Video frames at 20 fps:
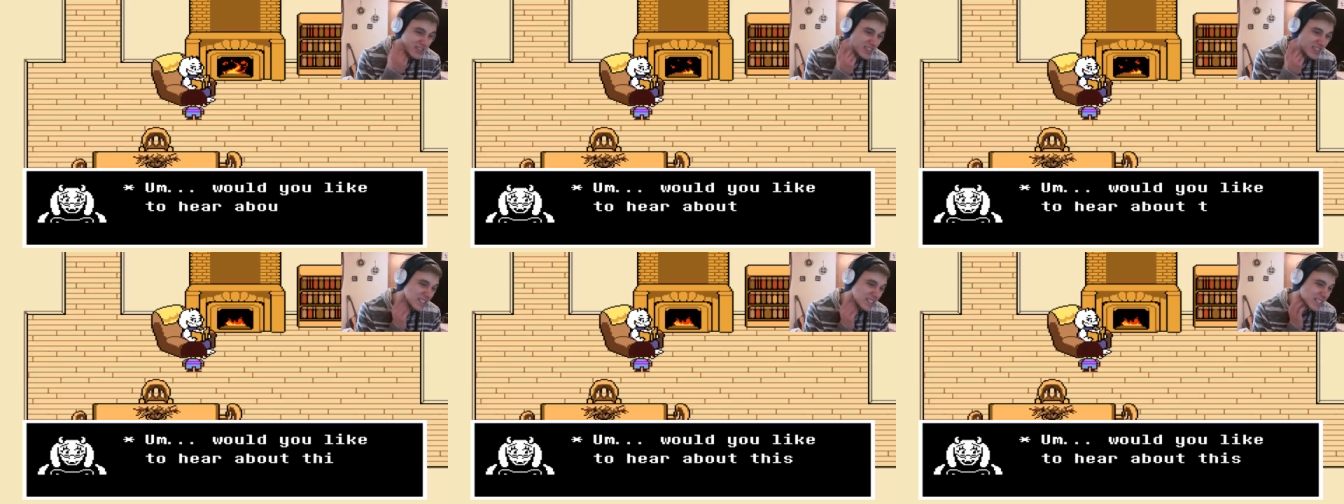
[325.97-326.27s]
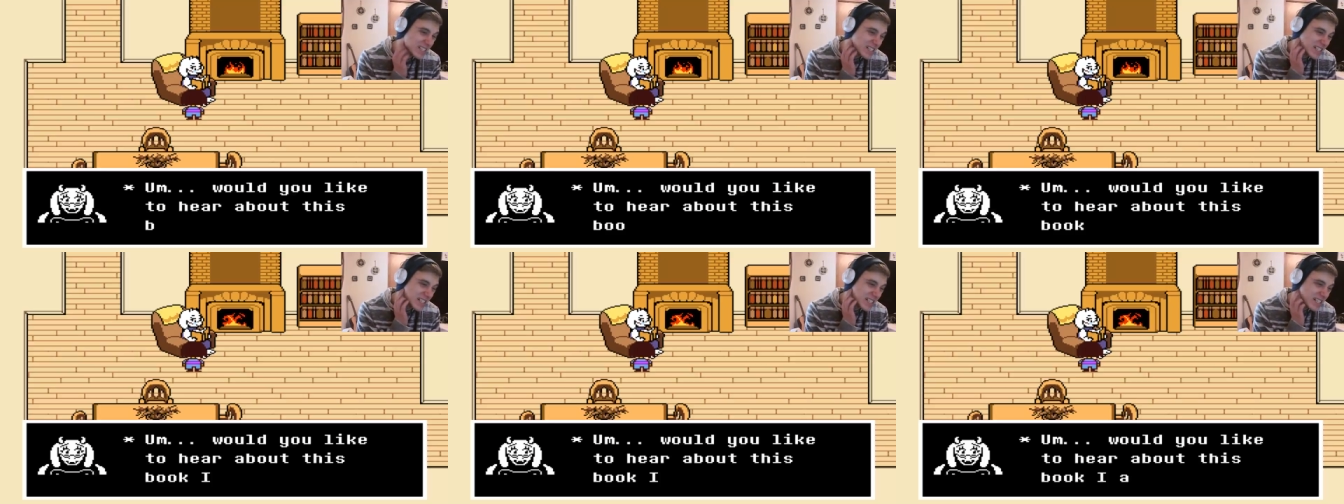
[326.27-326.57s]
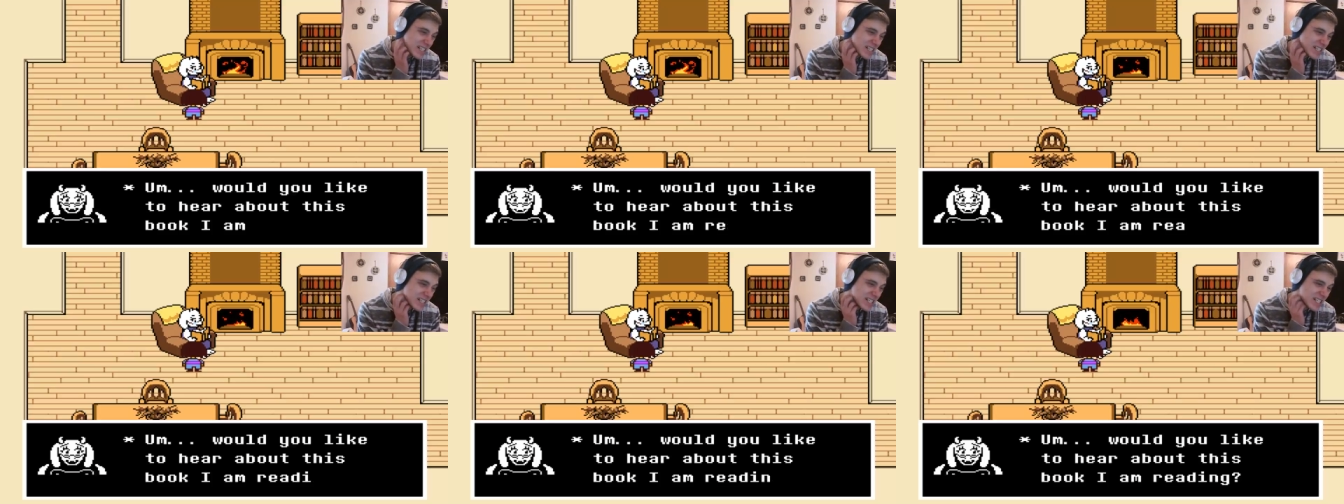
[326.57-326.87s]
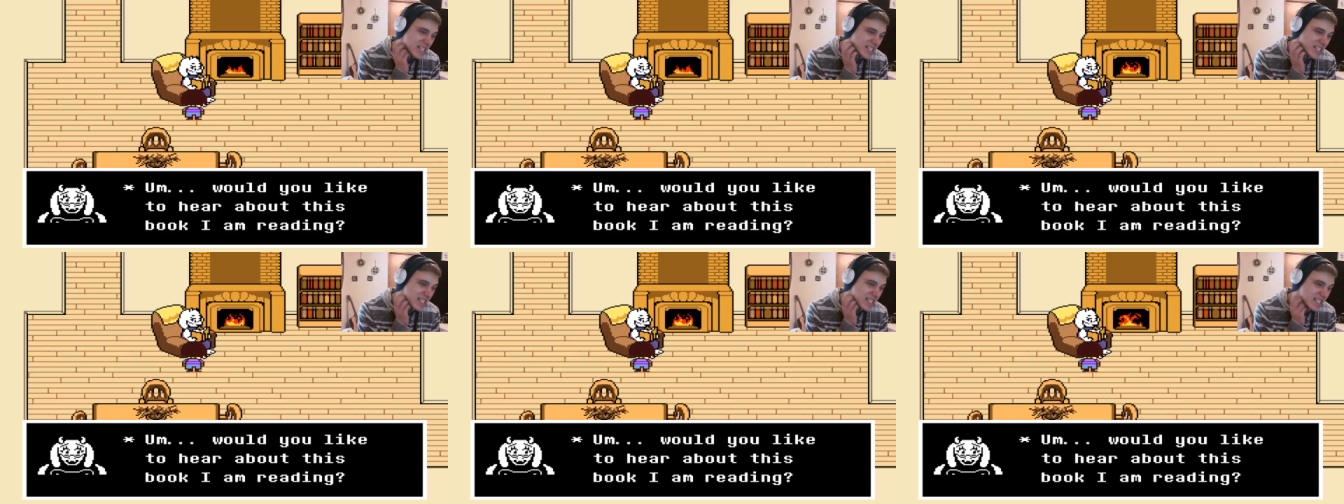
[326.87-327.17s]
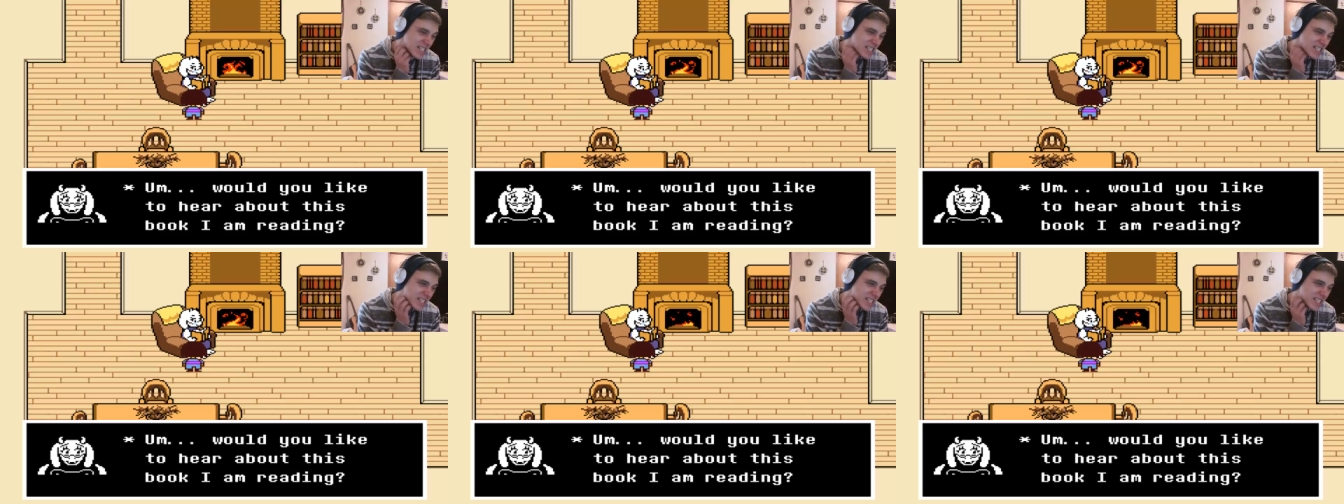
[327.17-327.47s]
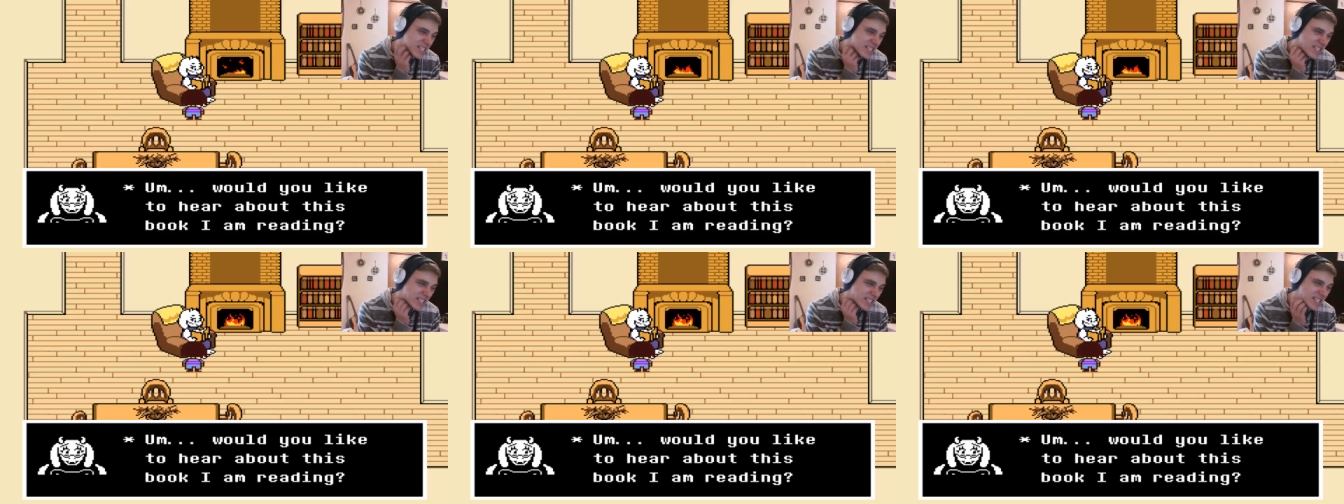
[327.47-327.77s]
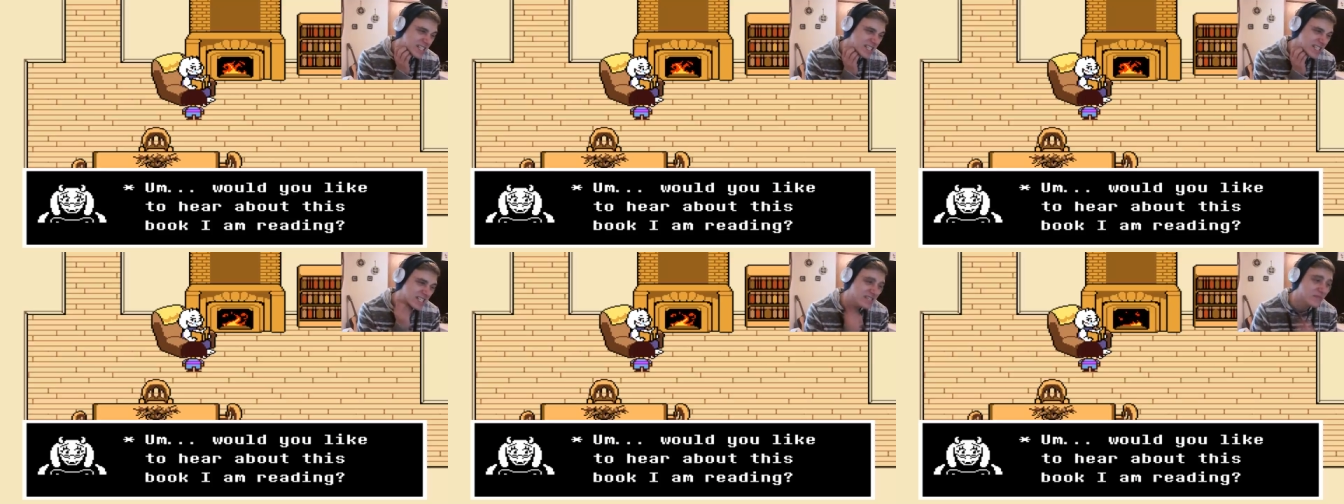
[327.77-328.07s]
It's not. Uh,
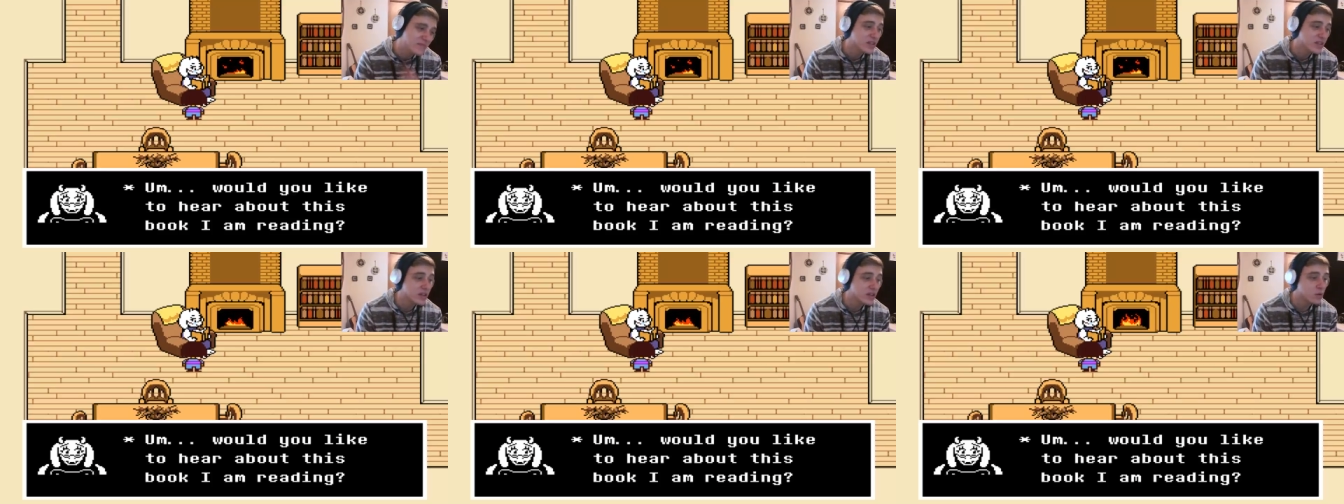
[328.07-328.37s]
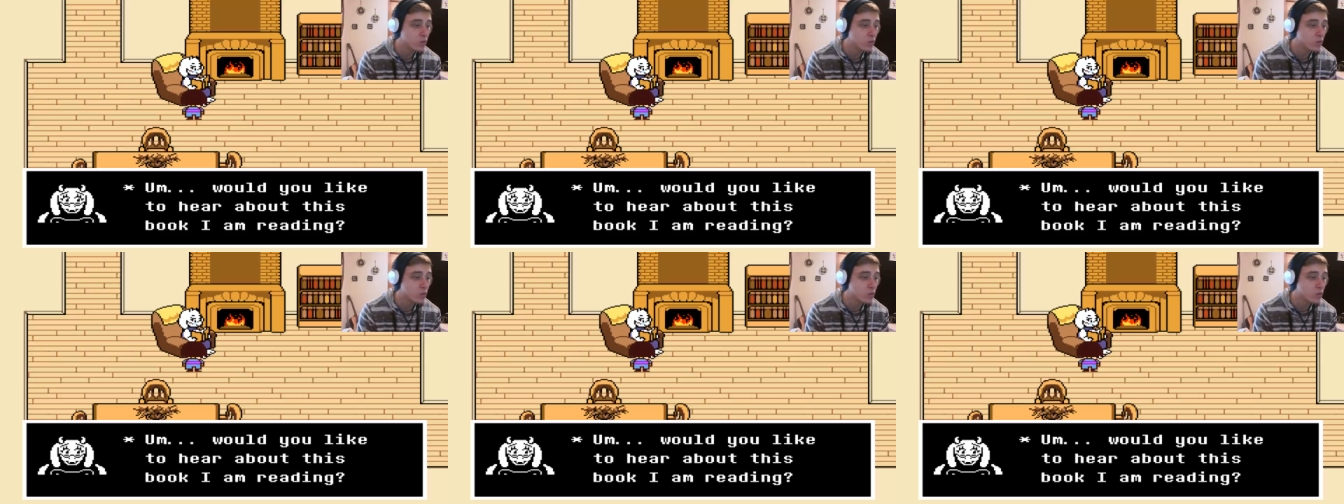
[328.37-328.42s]
uh